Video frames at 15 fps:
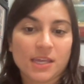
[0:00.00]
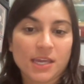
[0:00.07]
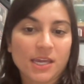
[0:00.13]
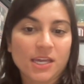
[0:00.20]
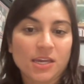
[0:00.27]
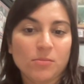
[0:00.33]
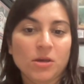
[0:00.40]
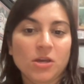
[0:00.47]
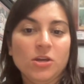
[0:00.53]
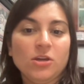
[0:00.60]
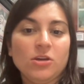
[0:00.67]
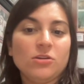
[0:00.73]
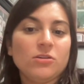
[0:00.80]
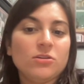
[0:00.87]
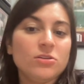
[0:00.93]
game.
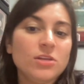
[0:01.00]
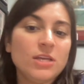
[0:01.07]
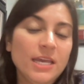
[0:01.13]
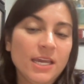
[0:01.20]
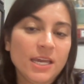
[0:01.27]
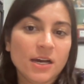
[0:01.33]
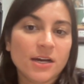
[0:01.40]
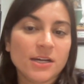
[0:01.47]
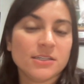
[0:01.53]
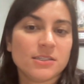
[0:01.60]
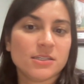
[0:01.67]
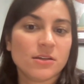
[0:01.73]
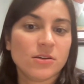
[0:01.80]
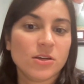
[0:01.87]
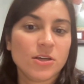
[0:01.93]

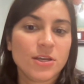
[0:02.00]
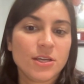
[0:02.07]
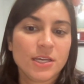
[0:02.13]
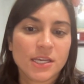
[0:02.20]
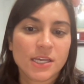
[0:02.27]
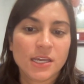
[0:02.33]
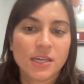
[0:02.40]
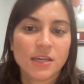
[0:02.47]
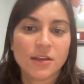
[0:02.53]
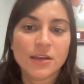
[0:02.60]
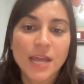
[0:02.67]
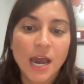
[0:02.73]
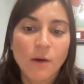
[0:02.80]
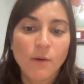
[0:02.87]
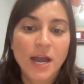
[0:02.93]
And he
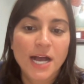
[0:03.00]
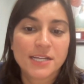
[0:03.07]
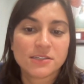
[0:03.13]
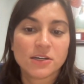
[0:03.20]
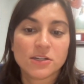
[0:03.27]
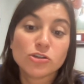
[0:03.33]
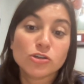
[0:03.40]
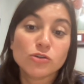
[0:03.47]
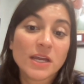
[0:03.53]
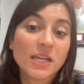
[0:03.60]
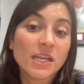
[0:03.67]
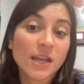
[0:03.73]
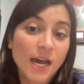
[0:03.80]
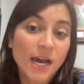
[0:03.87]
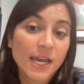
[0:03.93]
now has a
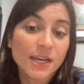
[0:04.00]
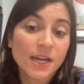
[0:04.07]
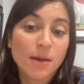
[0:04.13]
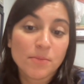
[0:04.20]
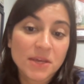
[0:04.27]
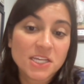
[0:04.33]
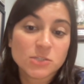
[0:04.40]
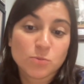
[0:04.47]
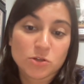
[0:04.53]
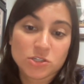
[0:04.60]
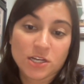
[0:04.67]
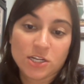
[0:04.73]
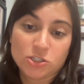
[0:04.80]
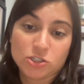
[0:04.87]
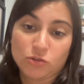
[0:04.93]
289 on base
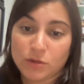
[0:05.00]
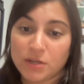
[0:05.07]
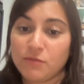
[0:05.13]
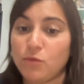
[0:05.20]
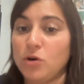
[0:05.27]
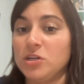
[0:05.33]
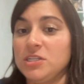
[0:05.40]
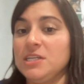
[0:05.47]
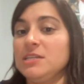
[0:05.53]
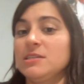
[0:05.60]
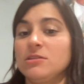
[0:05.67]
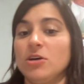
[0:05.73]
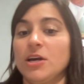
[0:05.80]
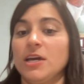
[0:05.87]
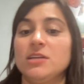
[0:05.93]
percentage and 314
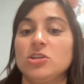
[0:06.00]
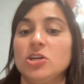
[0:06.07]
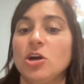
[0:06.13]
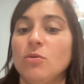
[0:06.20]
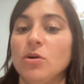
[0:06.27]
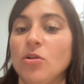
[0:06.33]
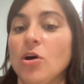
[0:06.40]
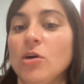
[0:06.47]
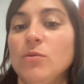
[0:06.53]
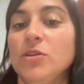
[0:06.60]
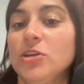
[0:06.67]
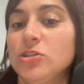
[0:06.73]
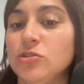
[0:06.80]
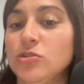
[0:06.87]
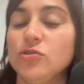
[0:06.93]
slugging to go along
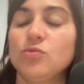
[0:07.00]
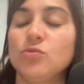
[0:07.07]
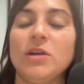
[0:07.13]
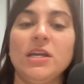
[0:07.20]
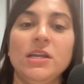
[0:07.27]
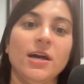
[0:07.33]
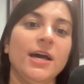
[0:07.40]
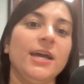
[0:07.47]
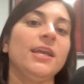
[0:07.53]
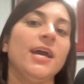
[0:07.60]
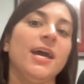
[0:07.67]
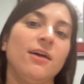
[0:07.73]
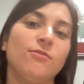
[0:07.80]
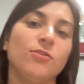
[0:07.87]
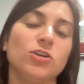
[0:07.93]
with a 229
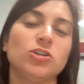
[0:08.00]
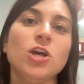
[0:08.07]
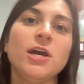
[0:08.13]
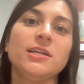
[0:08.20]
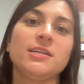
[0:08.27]
average.